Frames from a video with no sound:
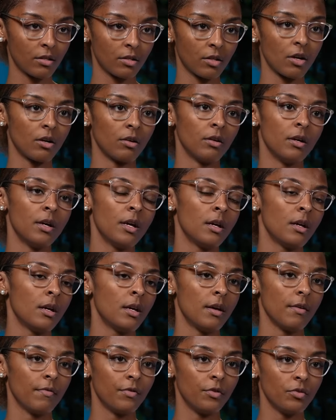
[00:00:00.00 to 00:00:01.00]
So
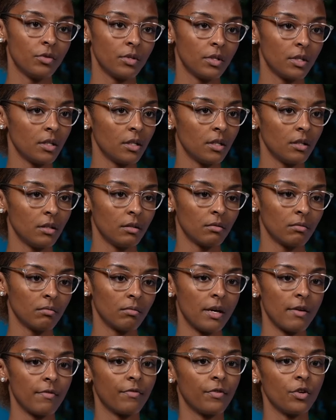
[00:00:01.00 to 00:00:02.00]
if you see,
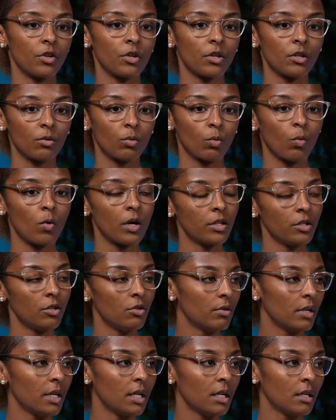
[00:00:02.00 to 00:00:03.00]
if your one
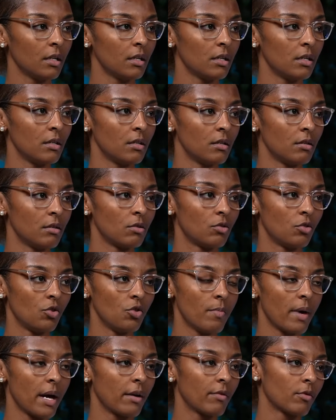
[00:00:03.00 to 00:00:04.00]
unit is
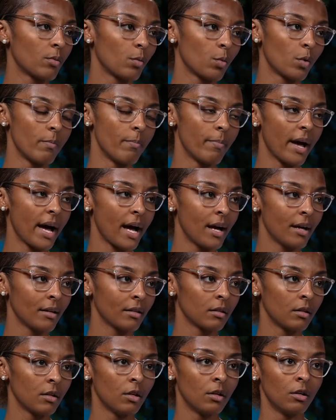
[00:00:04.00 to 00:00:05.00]
2-bedroom, 1-bath,